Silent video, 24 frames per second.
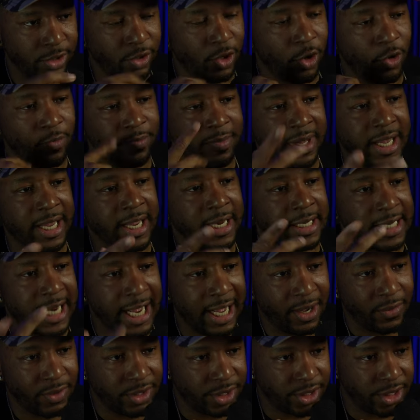And you go
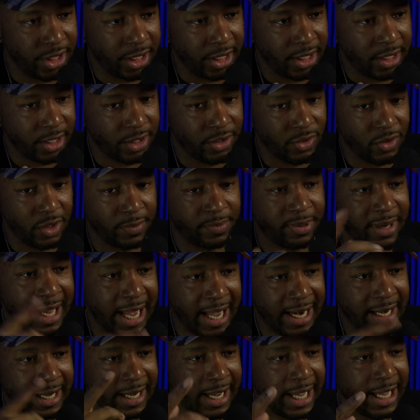MGTOW and shit. You
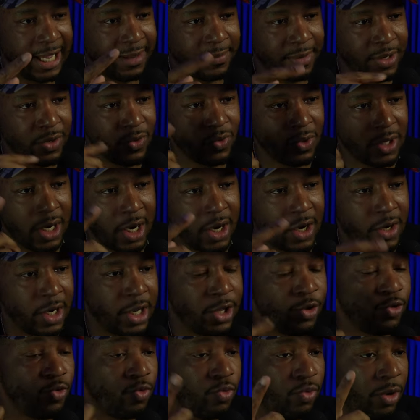apply the game and you
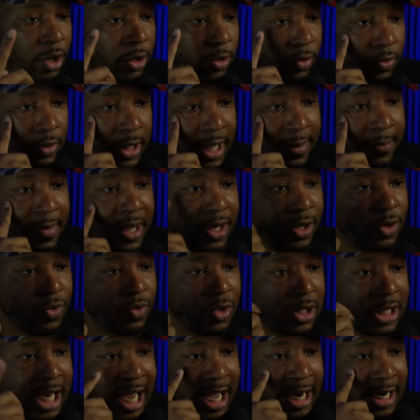learn and you grow. That
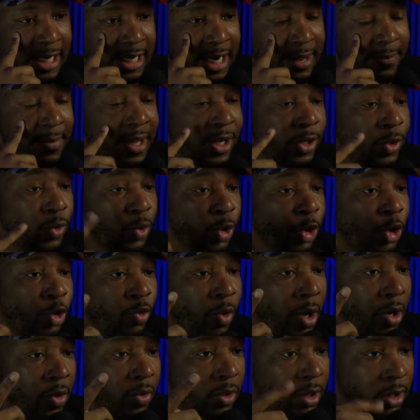make you solid. That make you
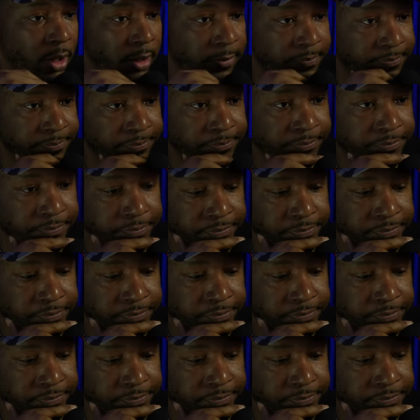stronger.